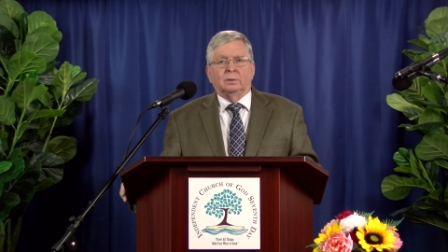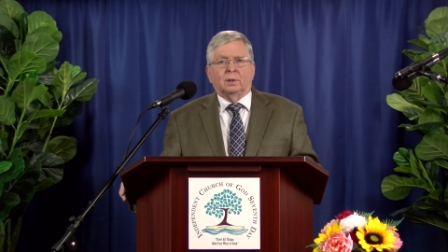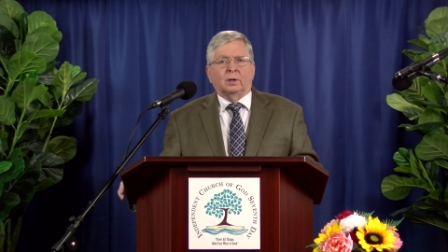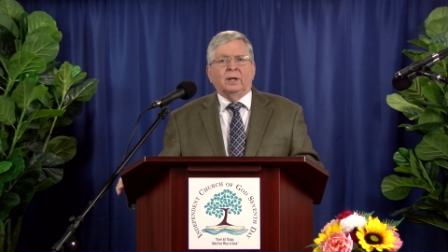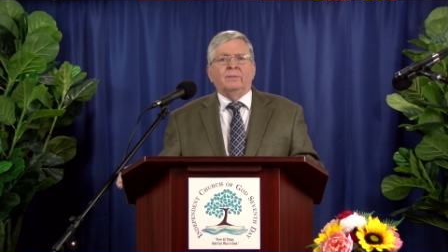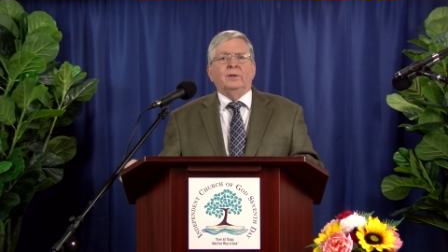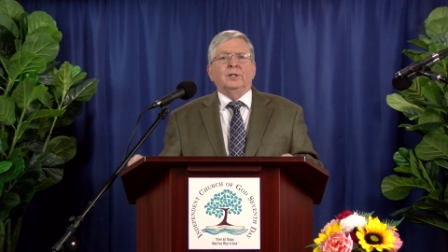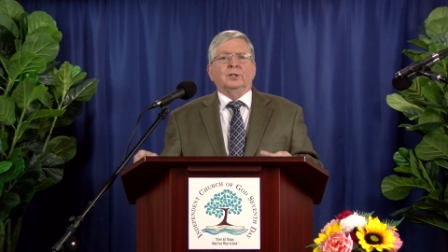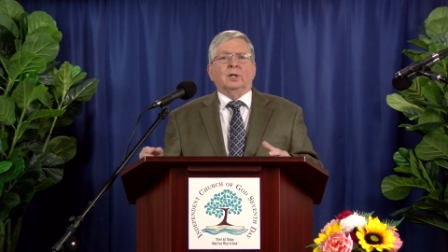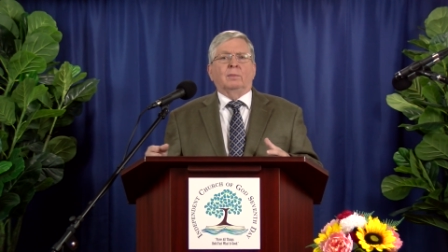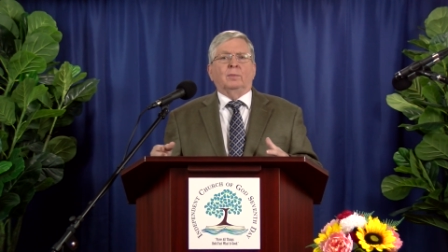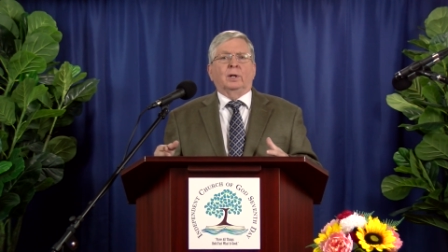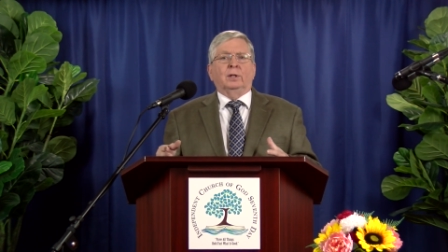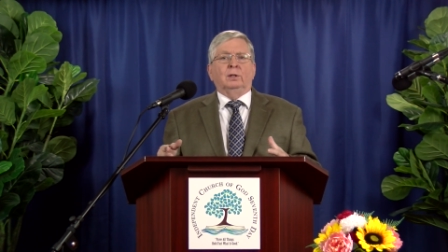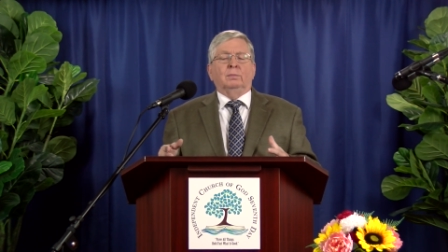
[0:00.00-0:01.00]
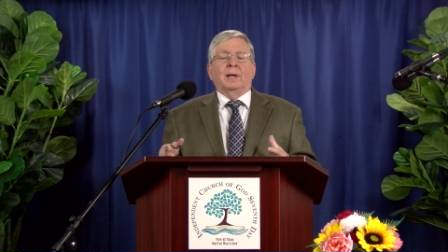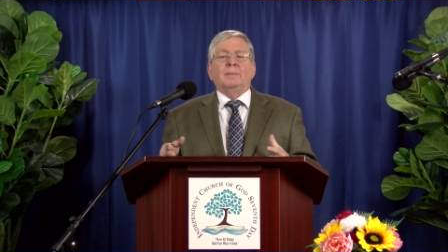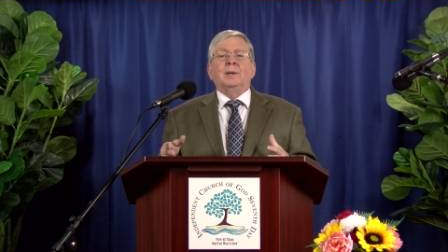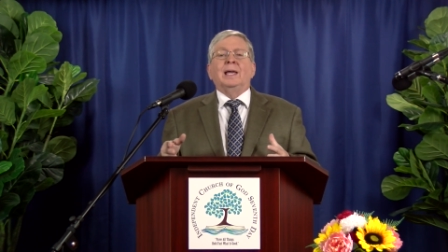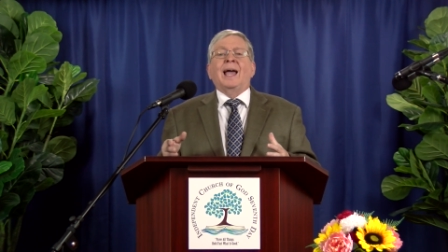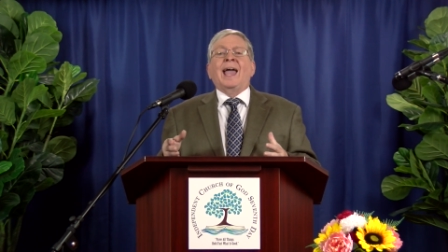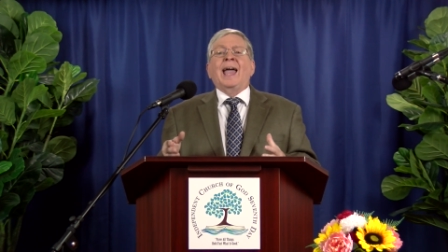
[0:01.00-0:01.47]
or even someone who may
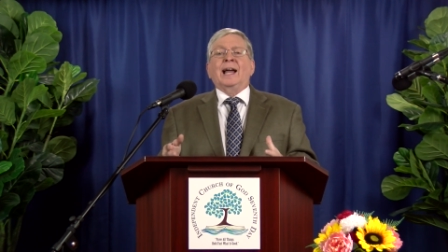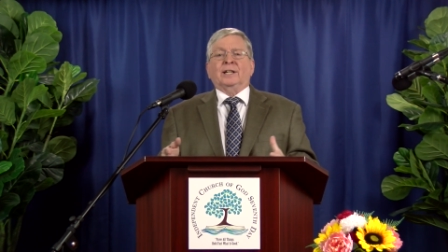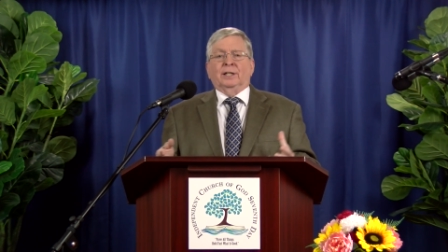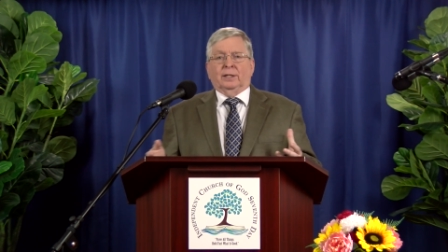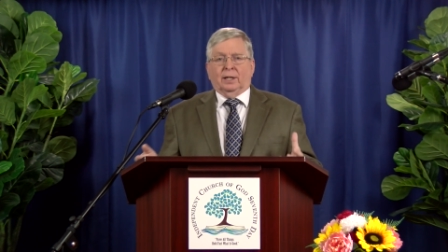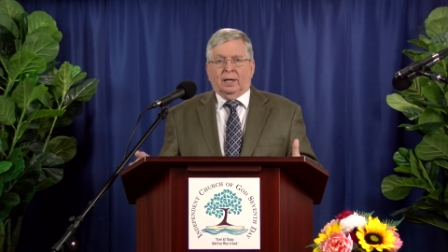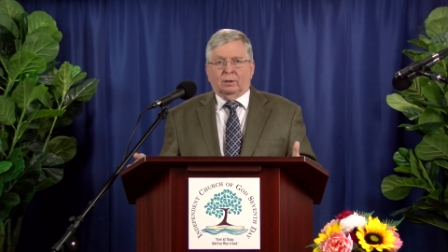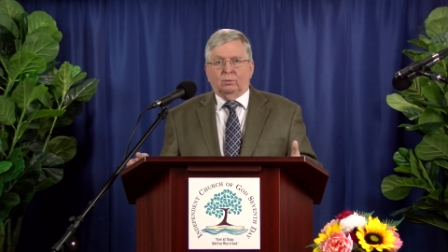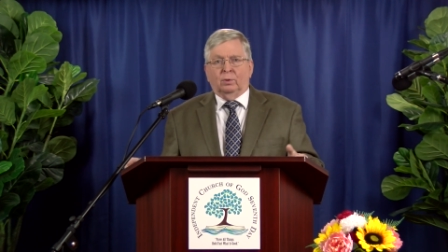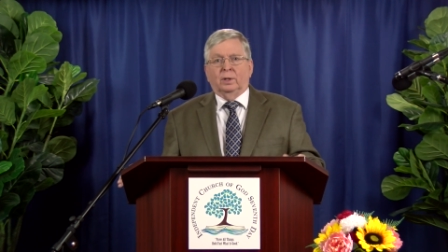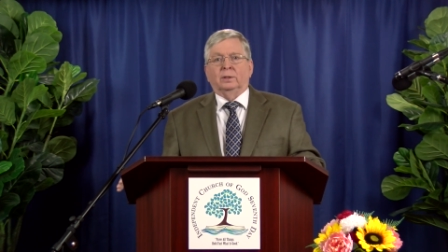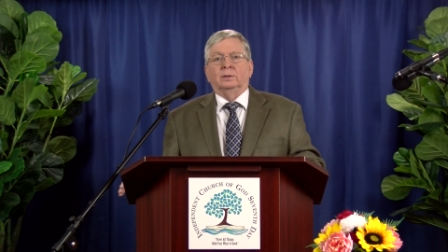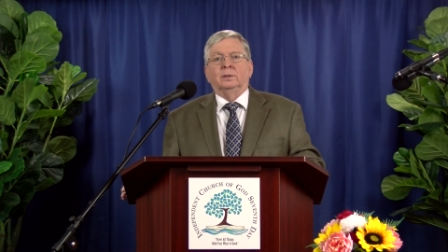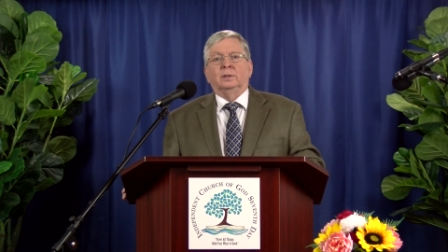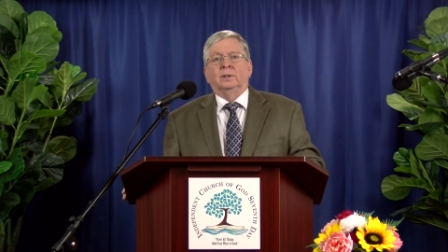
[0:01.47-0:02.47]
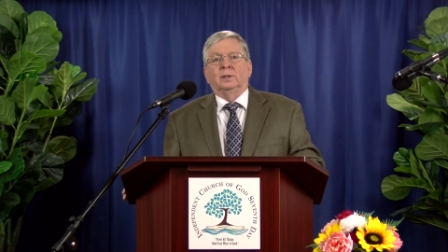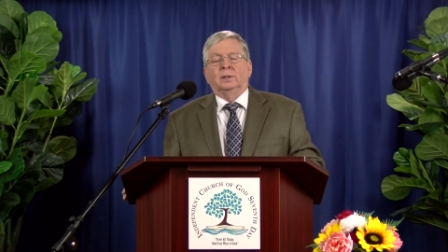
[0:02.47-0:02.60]
be acting like one,